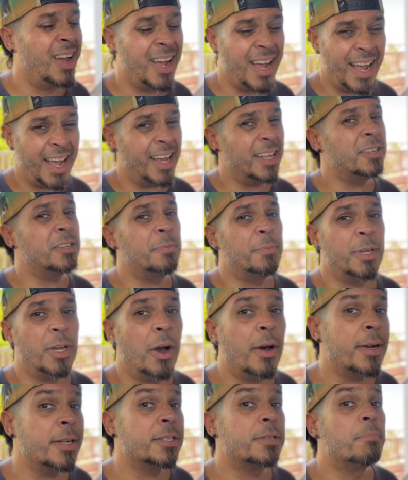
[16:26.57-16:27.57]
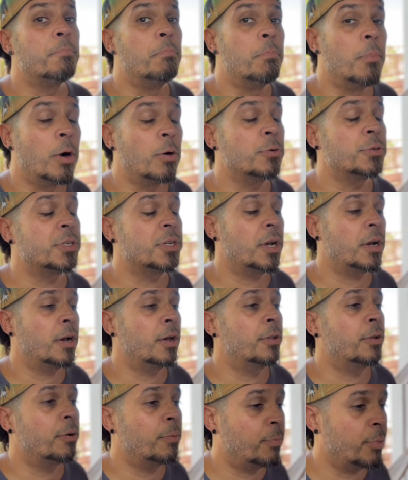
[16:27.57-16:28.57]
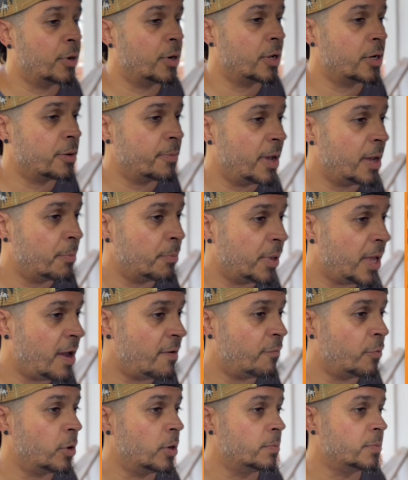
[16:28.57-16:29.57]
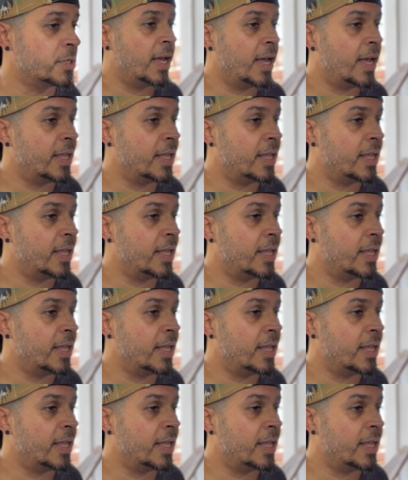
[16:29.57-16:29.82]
and to be honest, most other print-on-demand platforms.